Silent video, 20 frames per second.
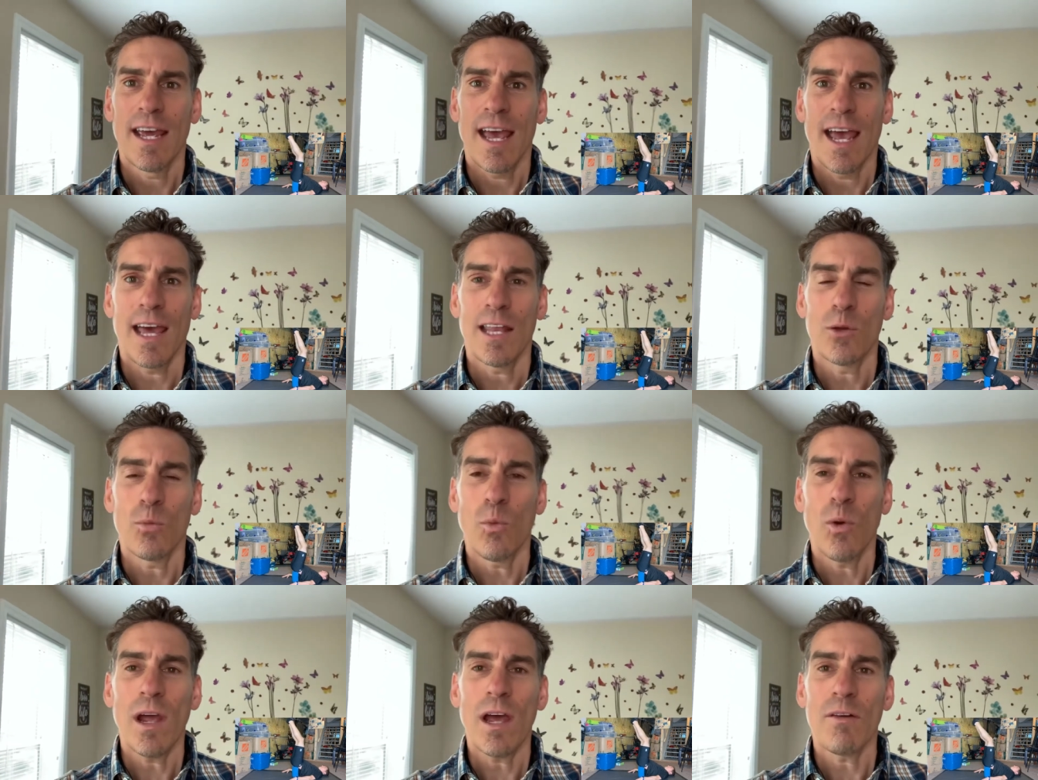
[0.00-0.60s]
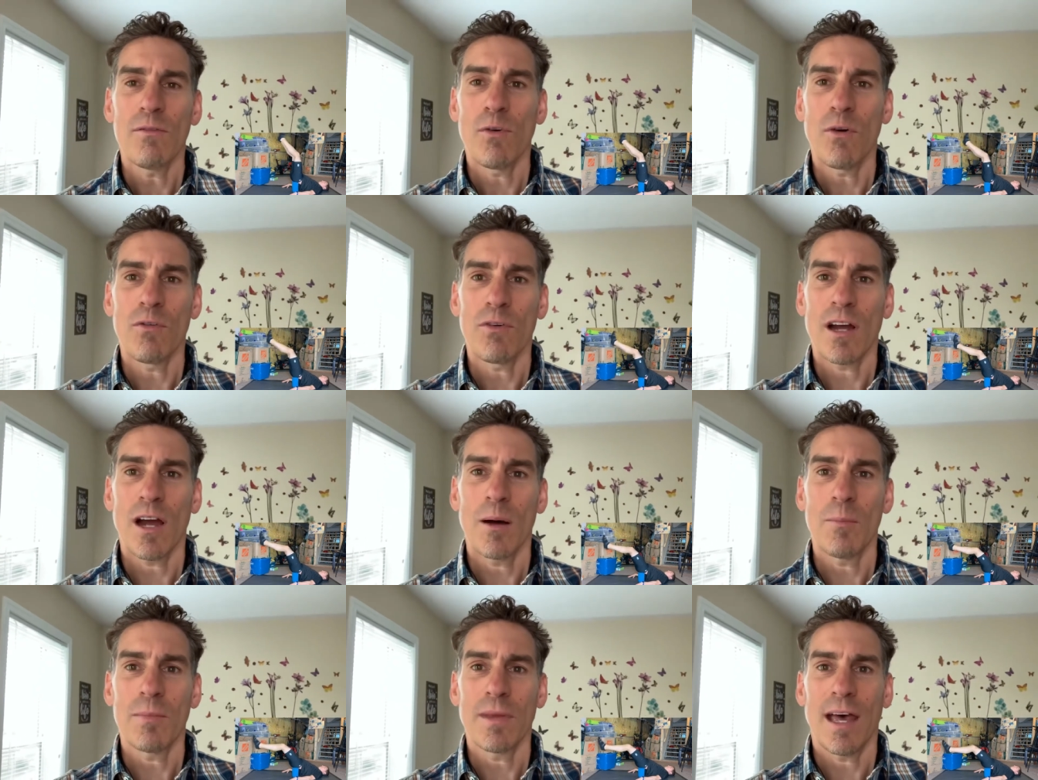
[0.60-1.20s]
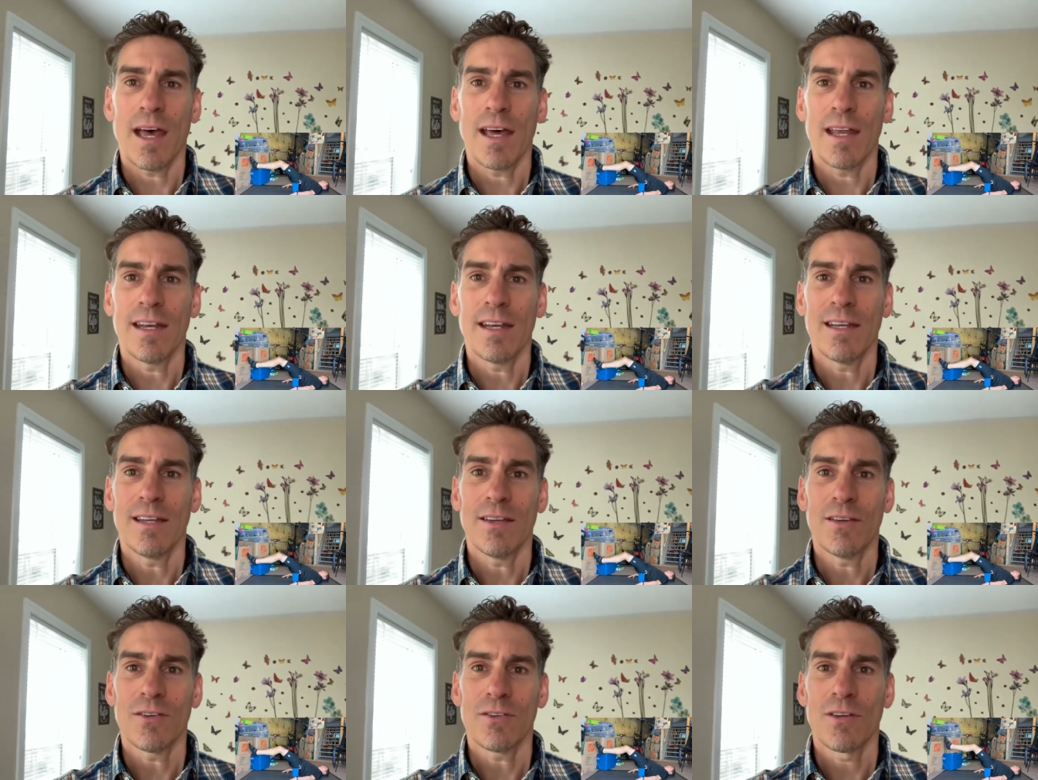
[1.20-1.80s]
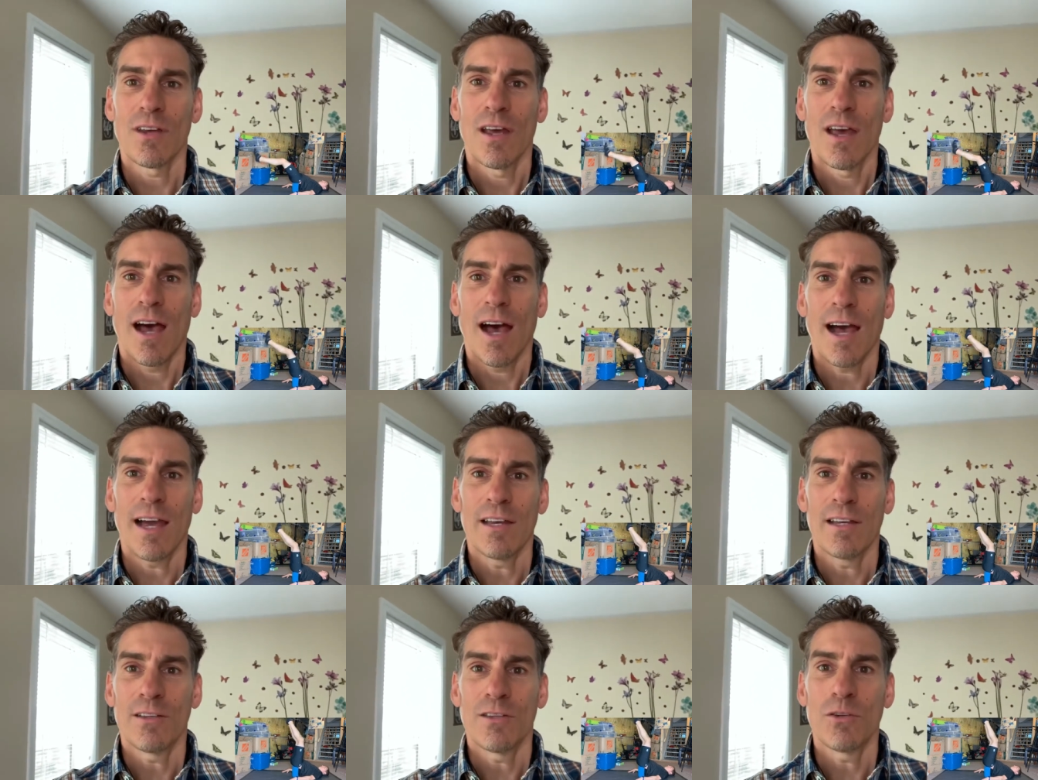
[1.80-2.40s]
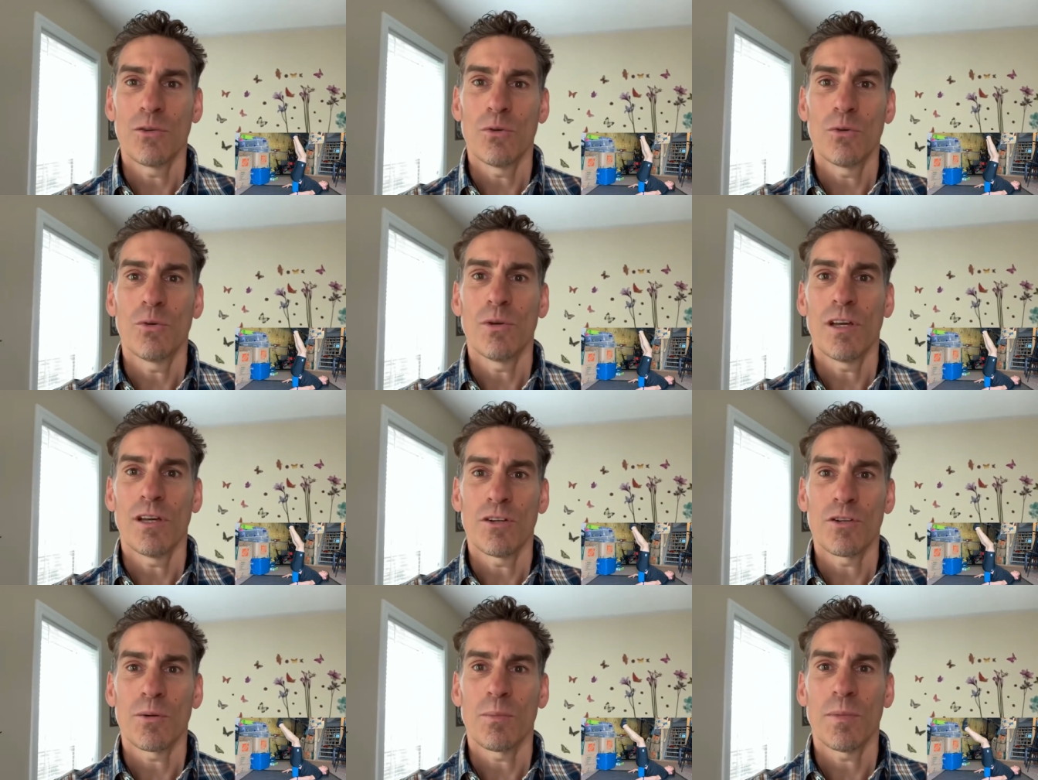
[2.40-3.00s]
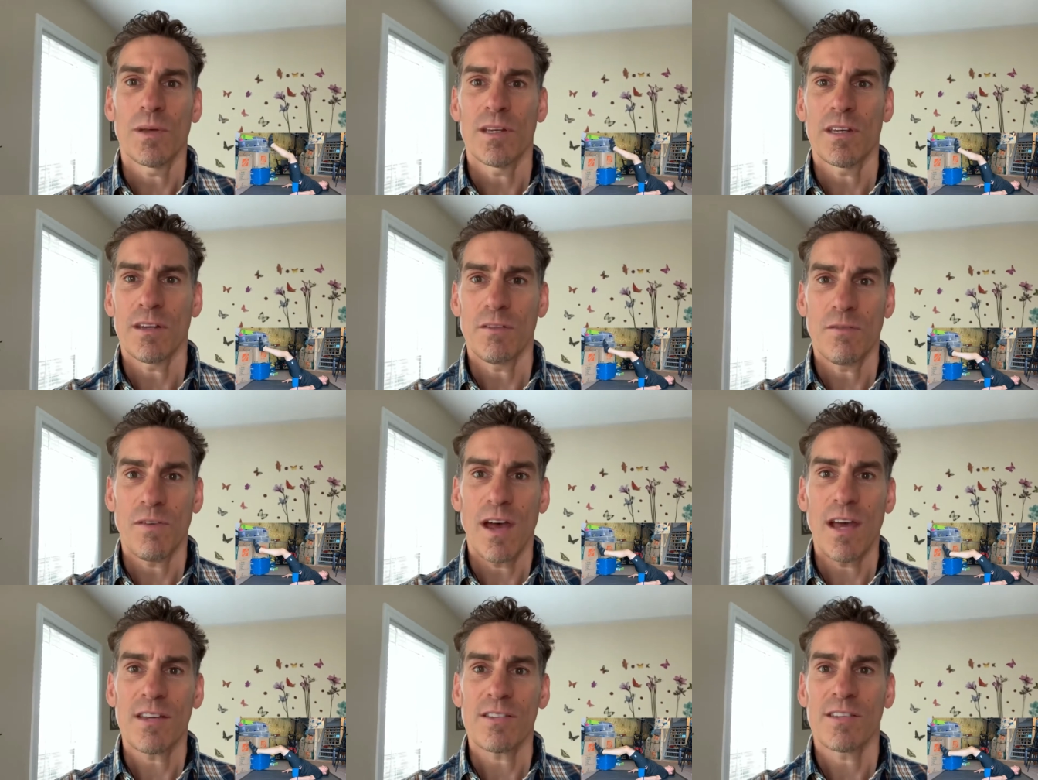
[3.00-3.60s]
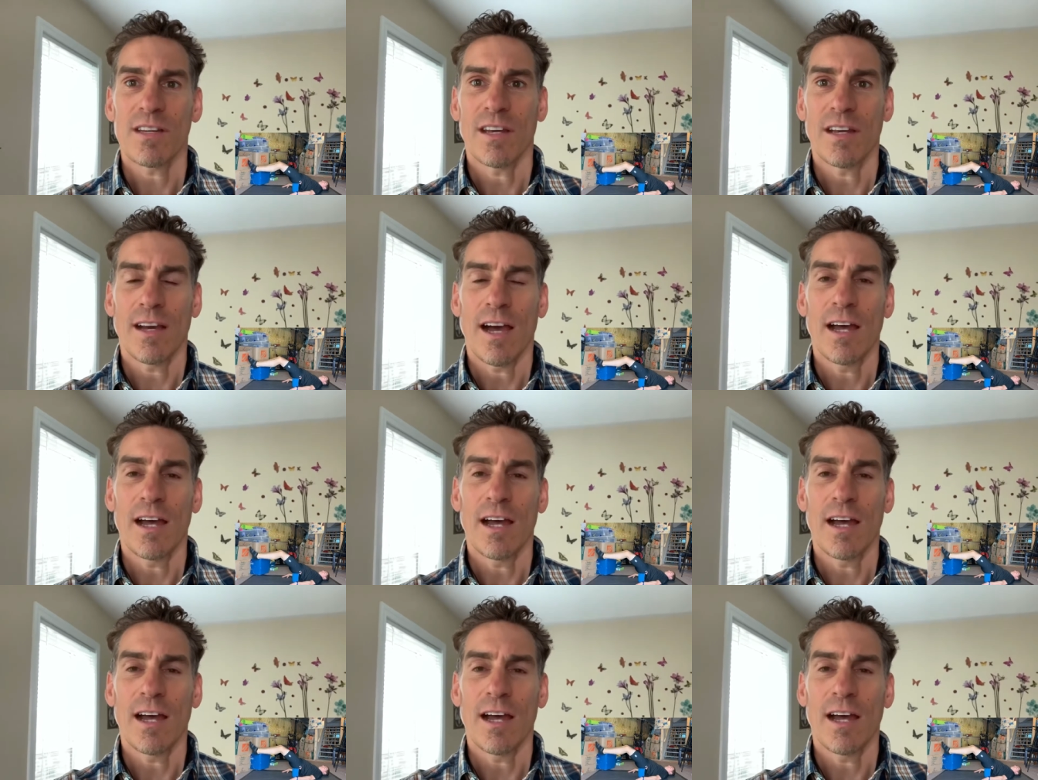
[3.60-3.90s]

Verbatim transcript: And the way I've overcome that is I do intermittent fasting.